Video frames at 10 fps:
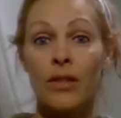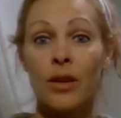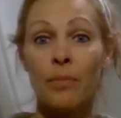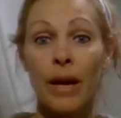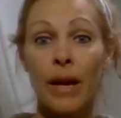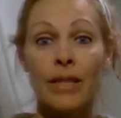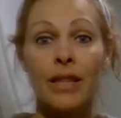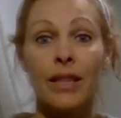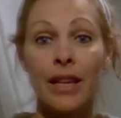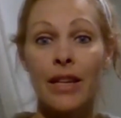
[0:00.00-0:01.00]
So
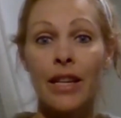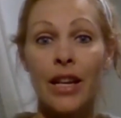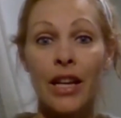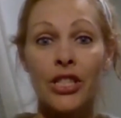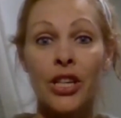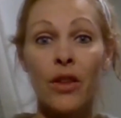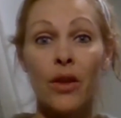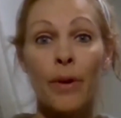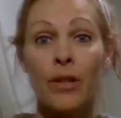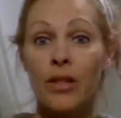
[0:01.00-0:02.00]
basically, in a nutshell,
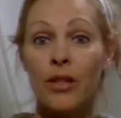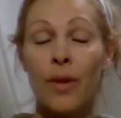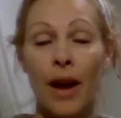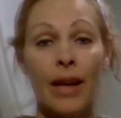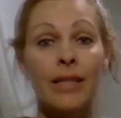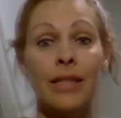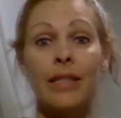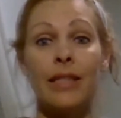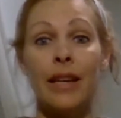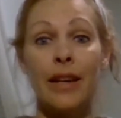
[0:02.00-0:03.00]
the person who has
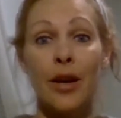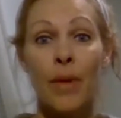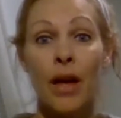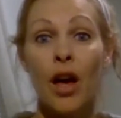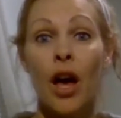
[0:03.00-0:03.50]
TTM